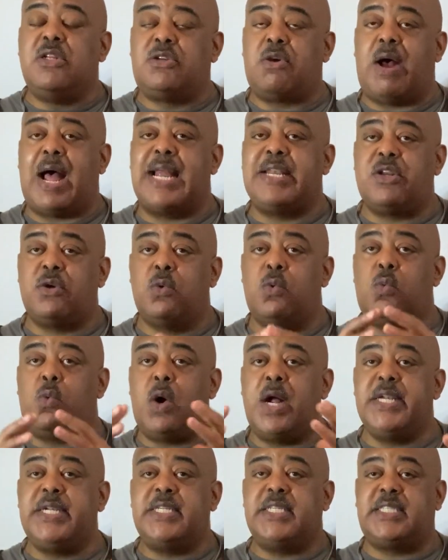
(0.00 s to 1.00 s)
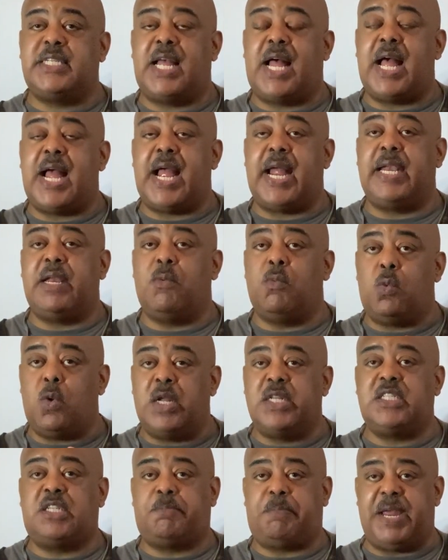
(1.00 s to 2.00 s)
I do one design in
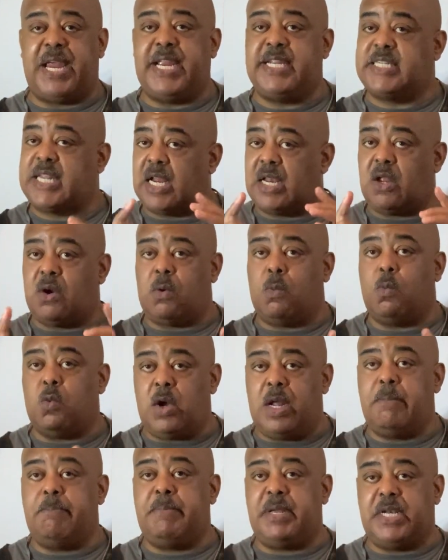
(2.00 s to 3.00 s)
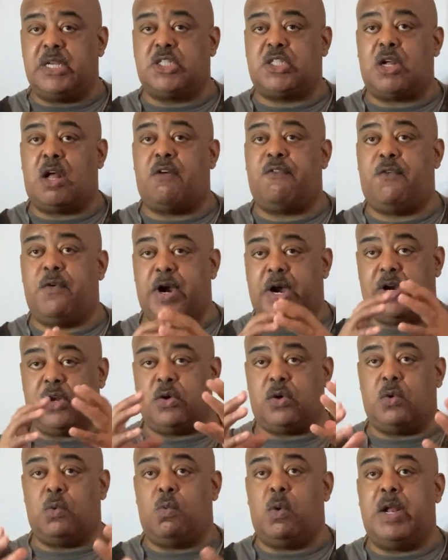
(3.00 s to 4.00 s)
one space. I learn one bit of software to
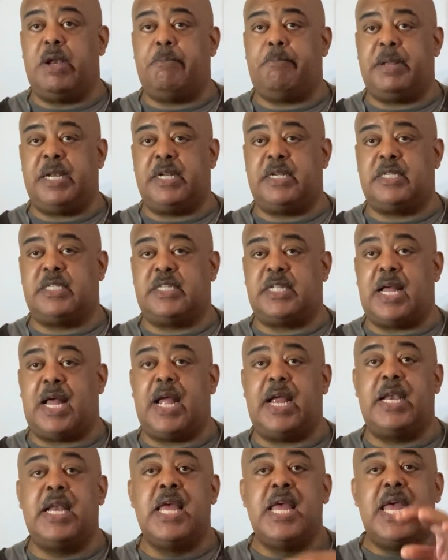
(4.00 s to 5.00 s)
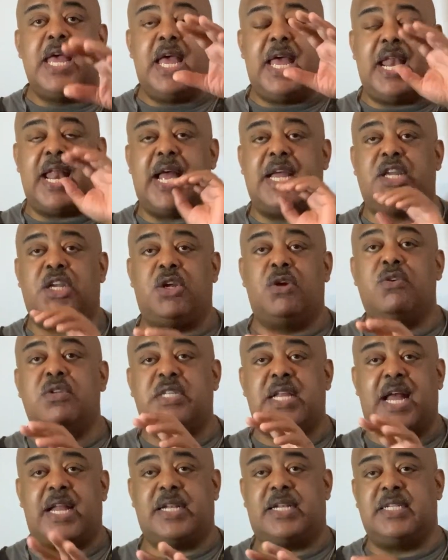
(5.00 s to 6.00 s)
do one bit of design, and I use
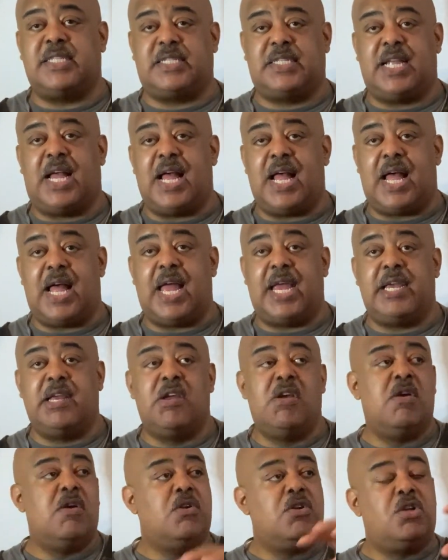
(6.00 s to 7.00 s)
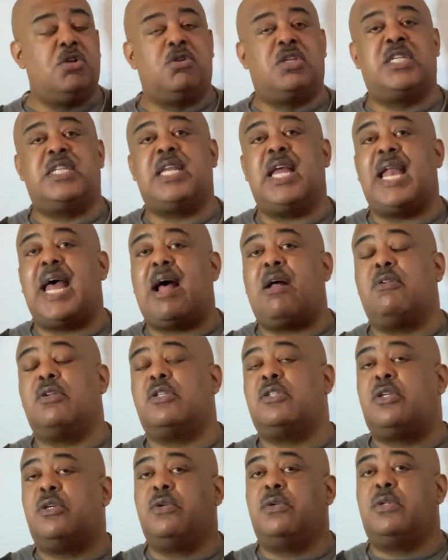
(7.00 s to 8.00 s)
that design to set out
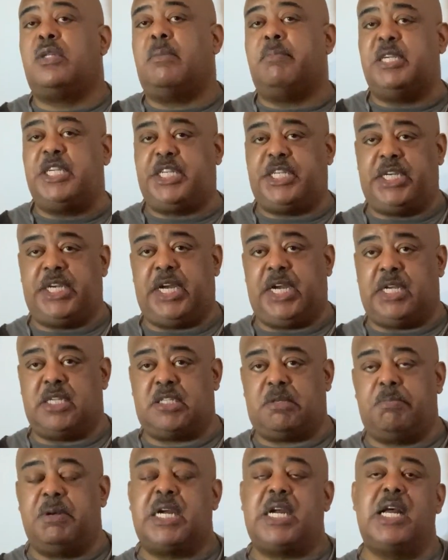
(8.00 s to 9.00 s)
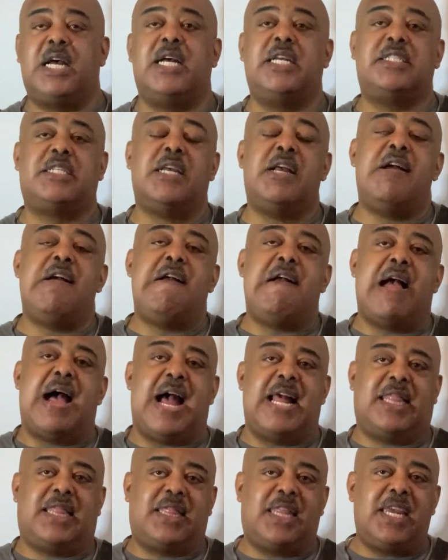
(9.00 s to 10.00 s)
to the machines. Because I
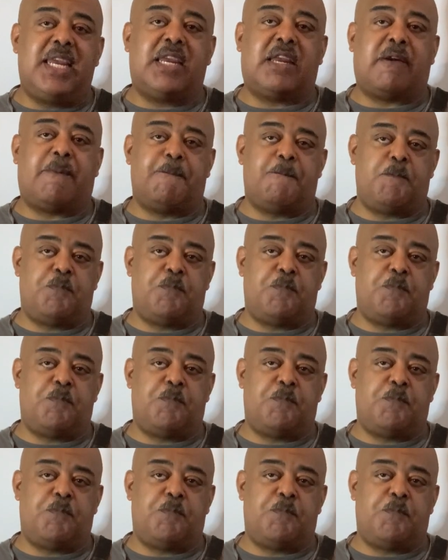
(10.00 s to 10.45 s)
think